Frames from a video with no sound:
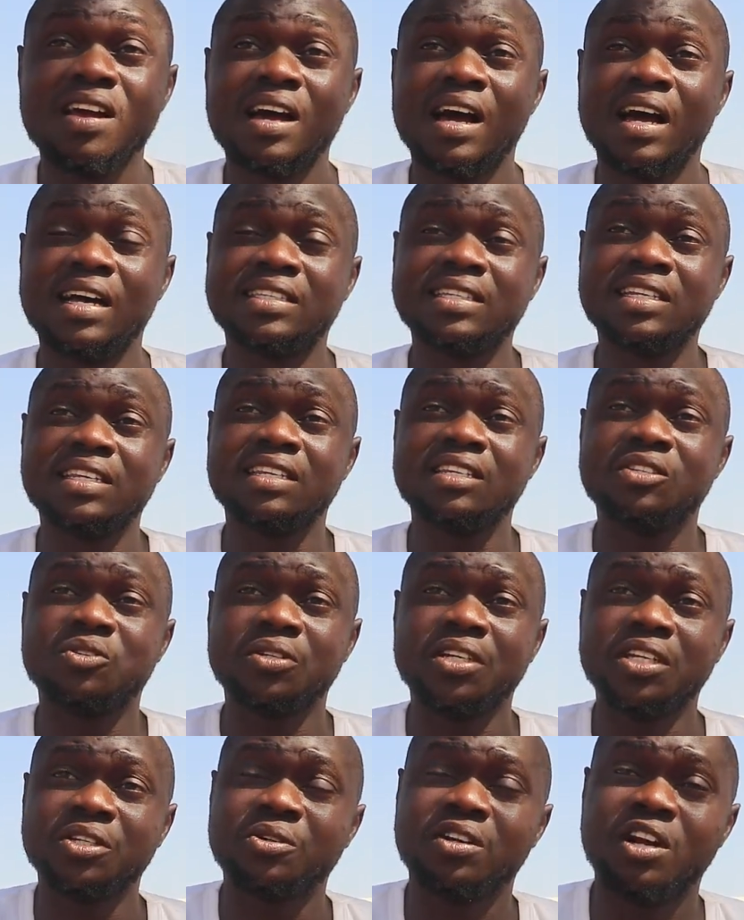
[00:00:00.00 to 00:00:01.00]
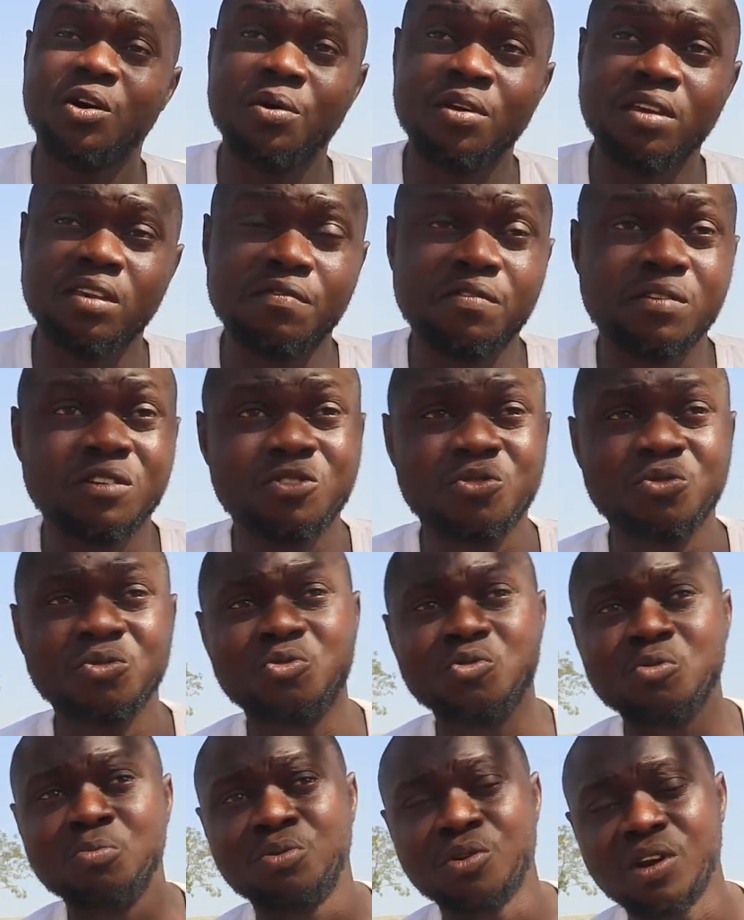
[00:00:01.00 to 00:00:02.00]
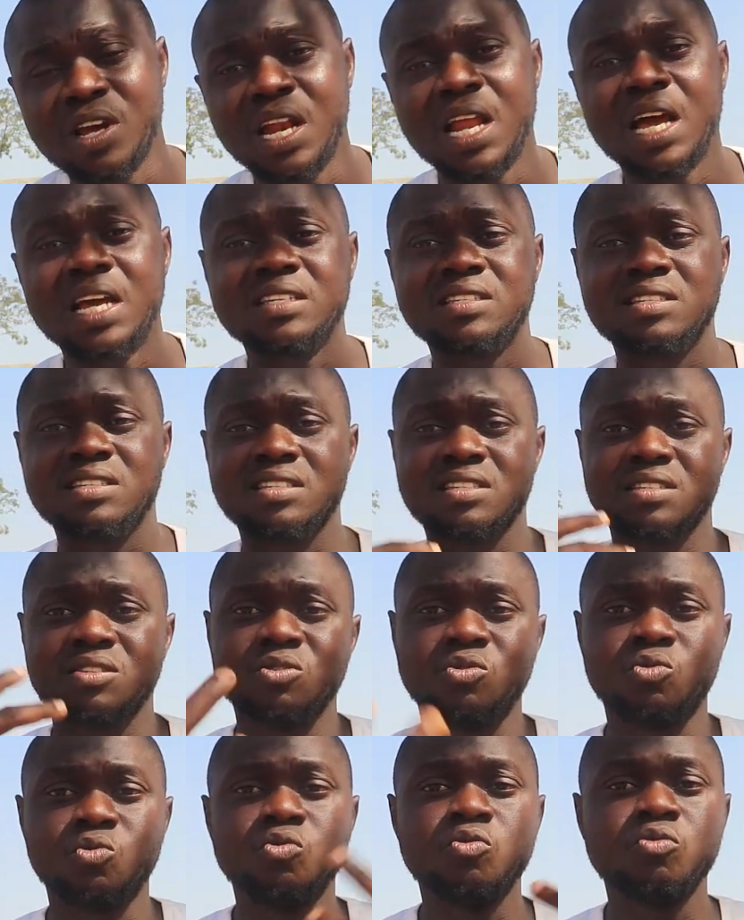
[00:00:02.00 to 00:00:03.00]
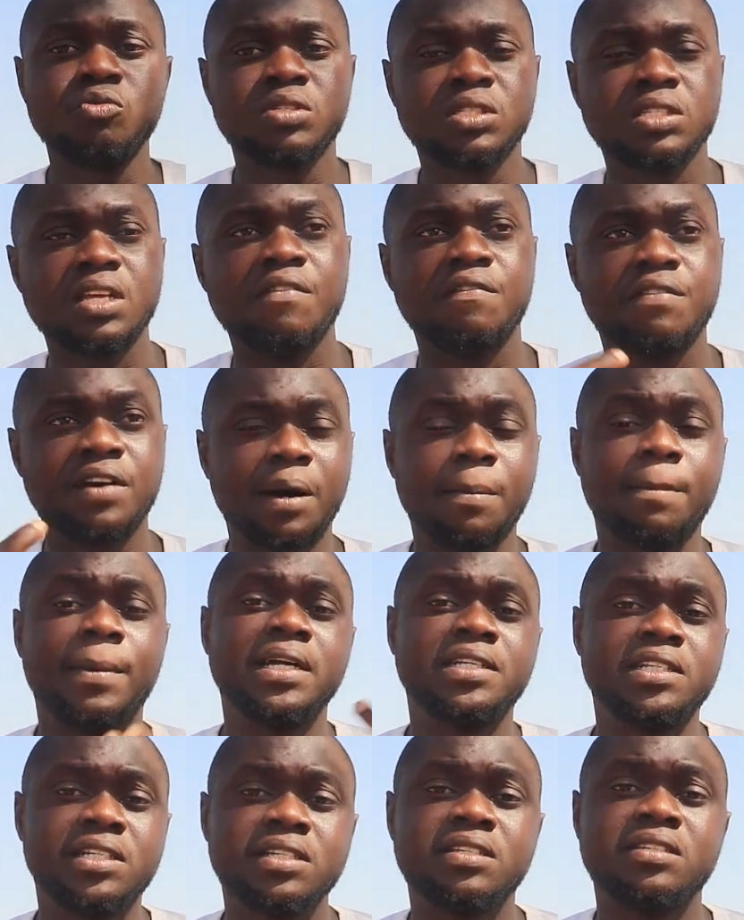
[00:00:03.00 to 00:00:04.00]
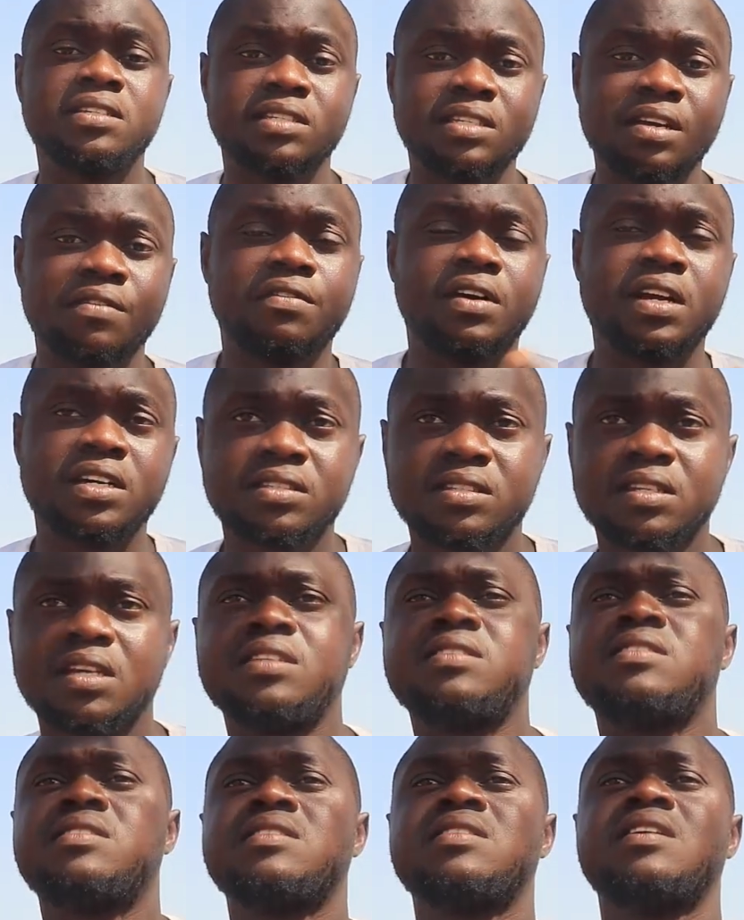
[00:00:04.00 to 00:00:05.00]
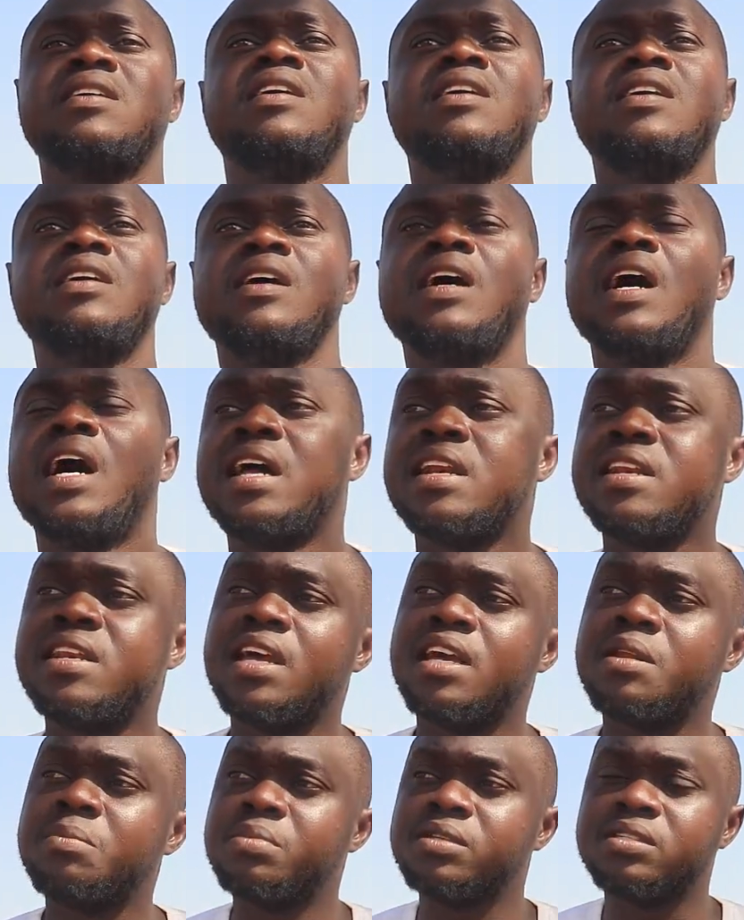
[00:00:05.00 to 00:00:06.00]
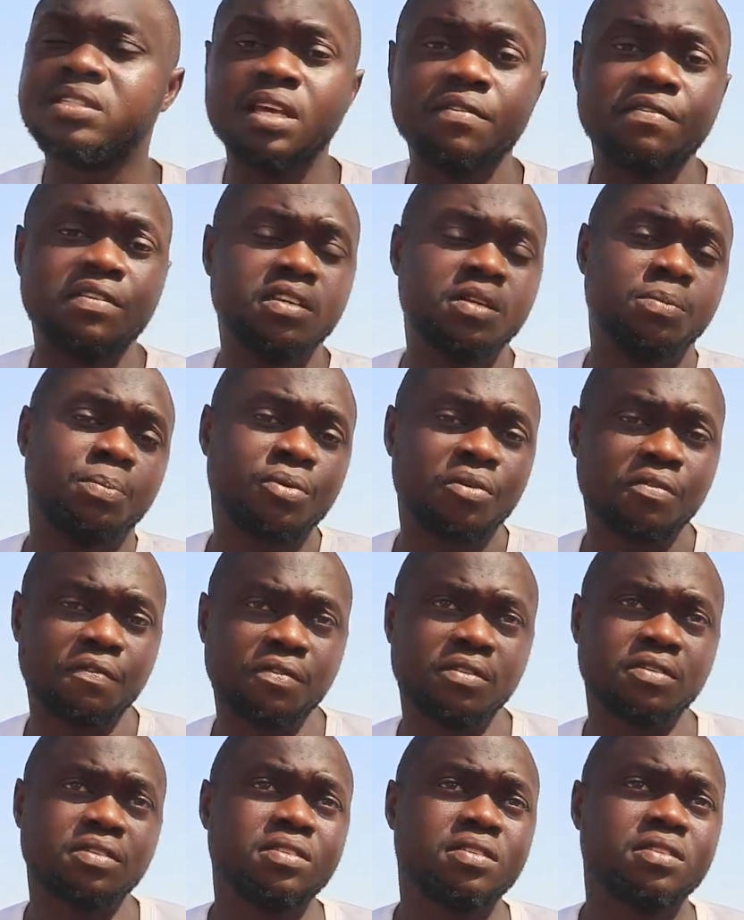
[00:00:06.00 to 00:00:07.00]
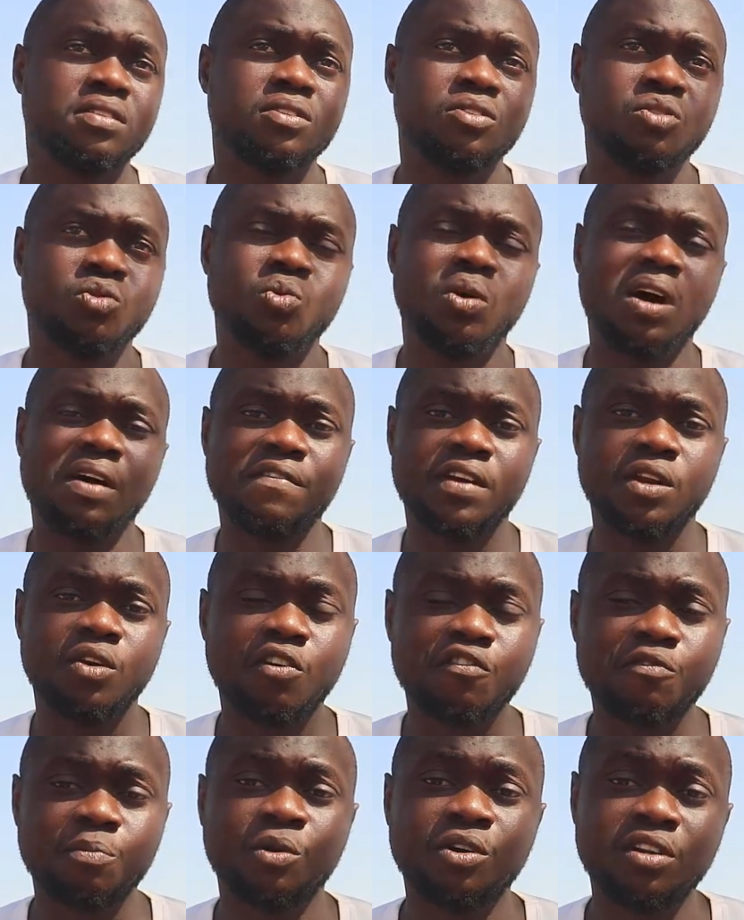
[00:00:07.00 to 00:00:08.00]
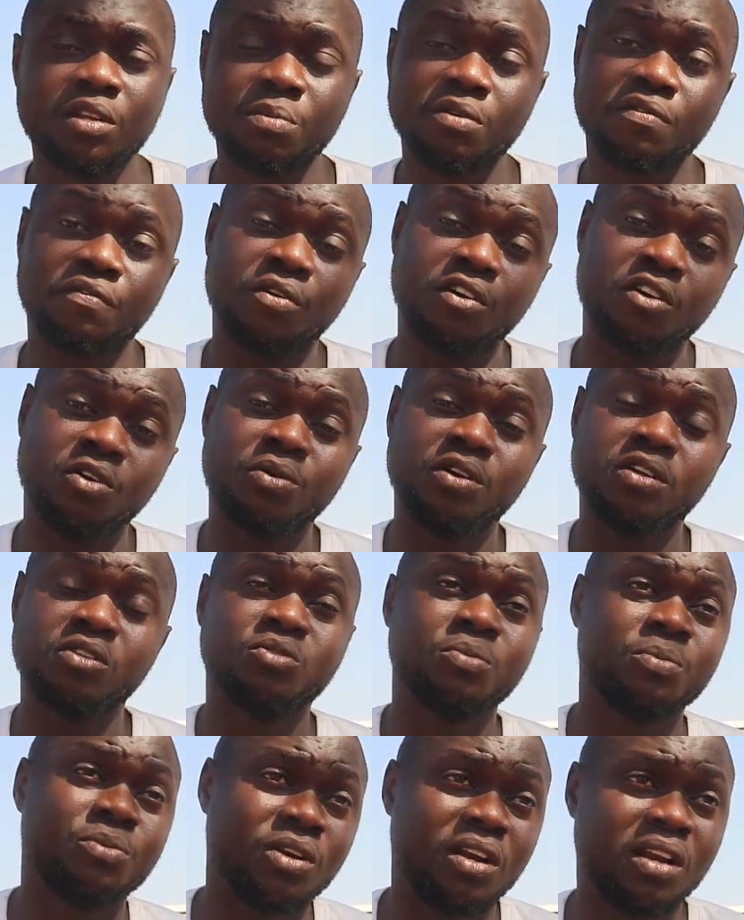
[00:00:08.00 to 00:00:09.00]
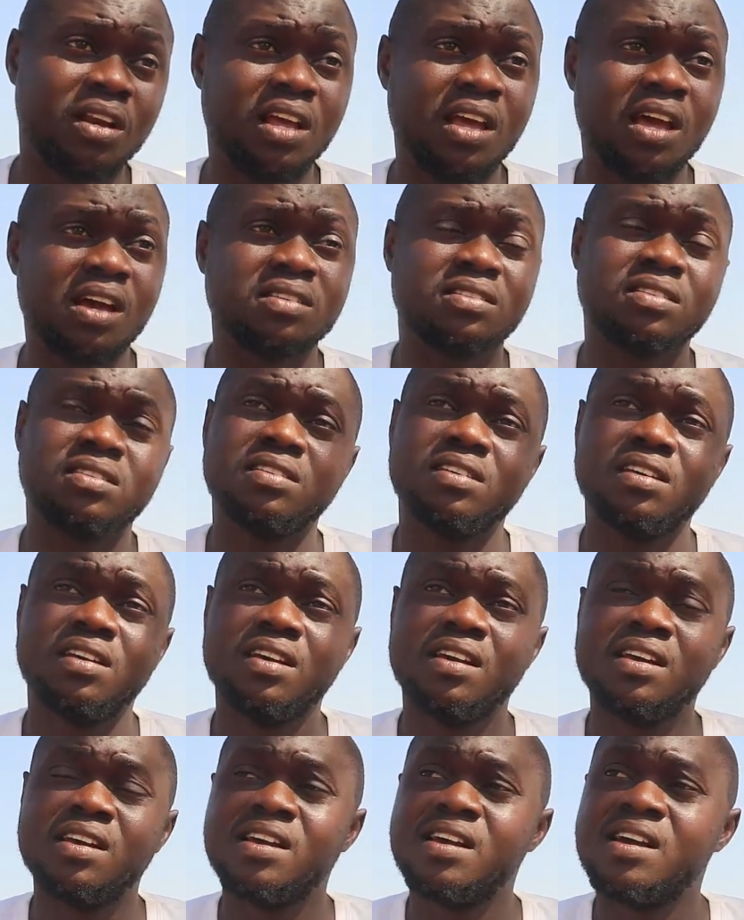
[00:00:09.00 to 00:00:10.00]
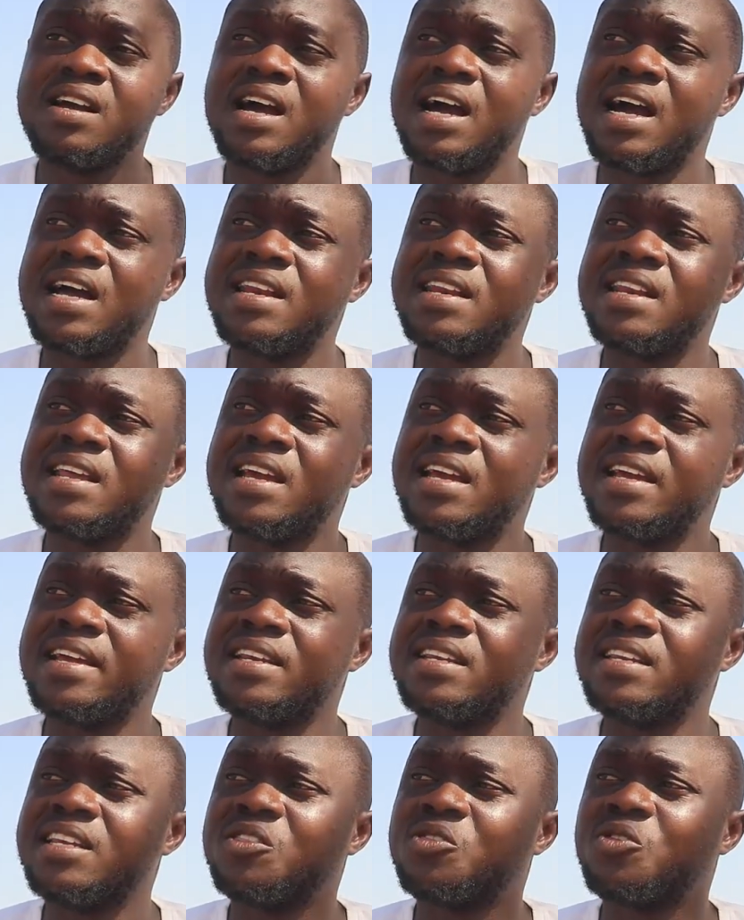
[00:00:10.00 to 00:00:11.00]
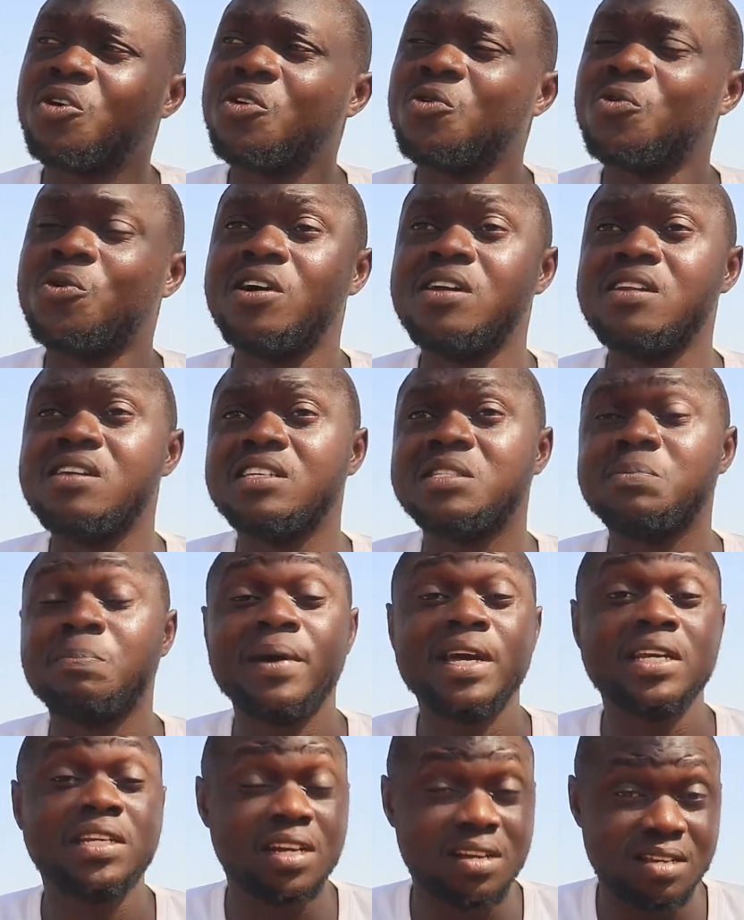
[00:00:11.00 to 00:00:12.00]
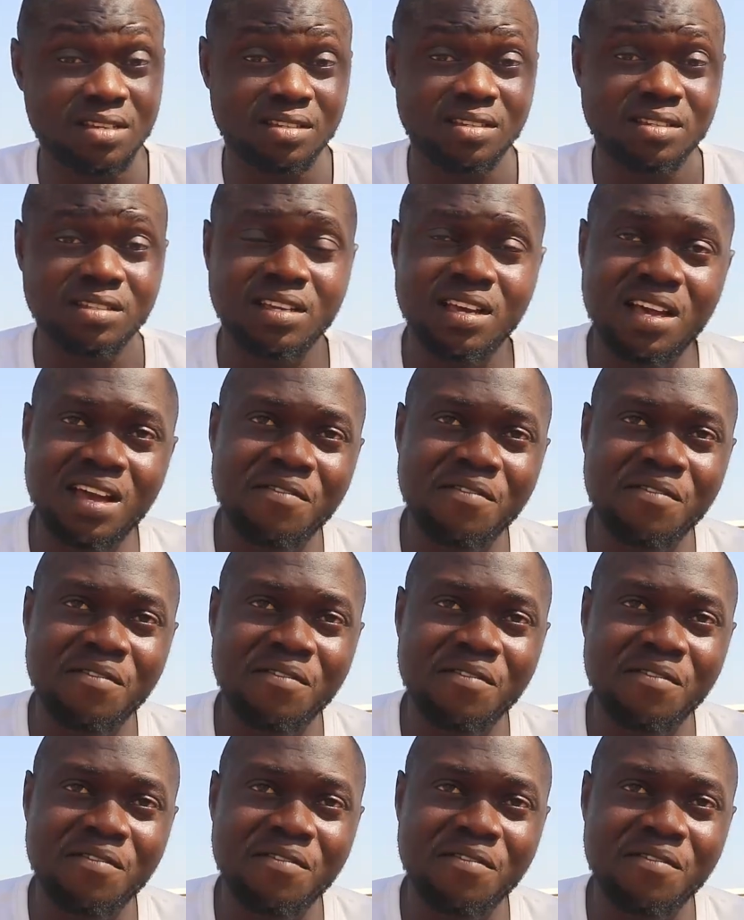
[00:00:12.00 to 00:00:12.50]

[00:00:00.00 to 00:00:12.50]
I think the suggestion I will give you is to do broilers, do several batches, several sets, and then be saving the profits to have enough money before you go into layers. And then the third one is patience.